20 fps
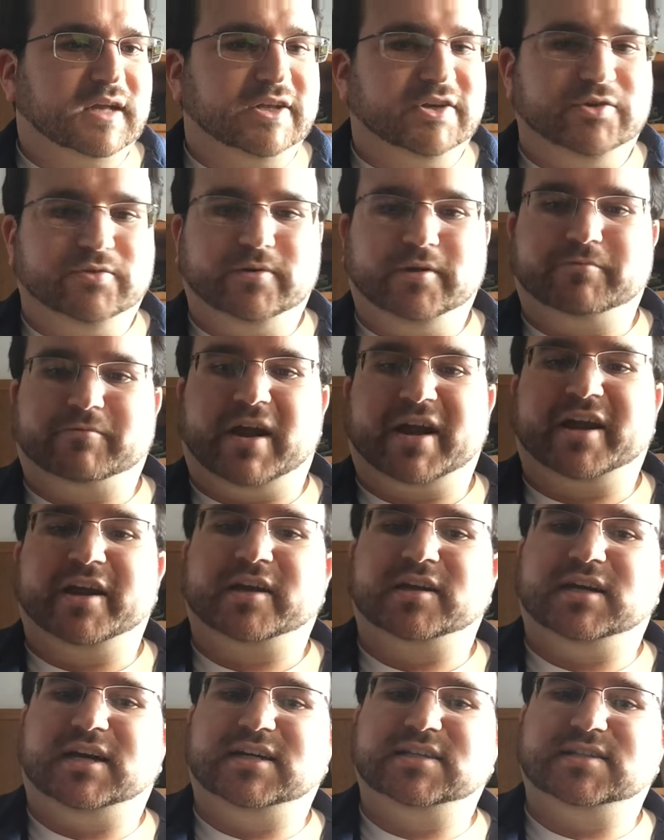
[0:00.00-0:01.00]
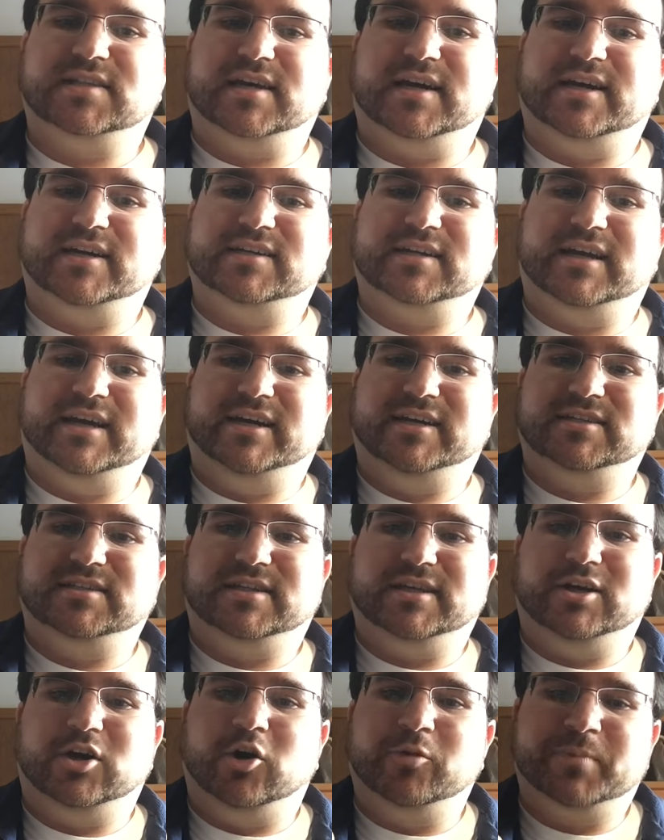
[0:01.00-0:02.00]
You will recognize that as
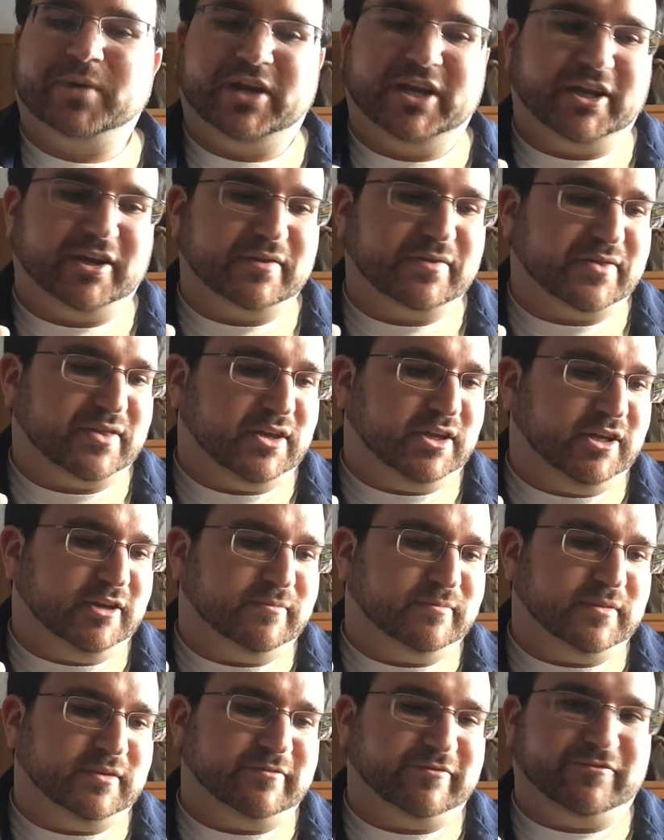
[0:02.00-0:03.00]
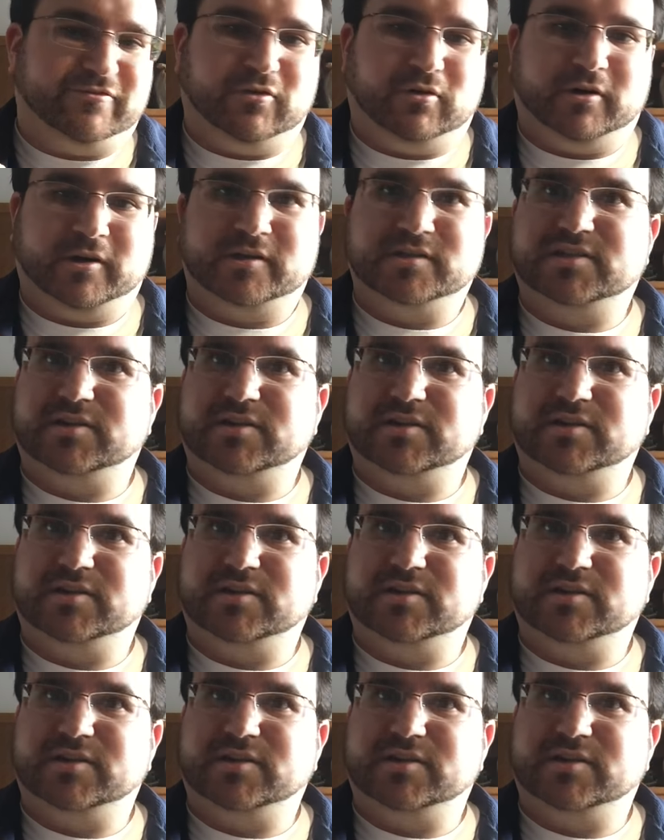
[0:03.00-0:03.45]
the opening theme for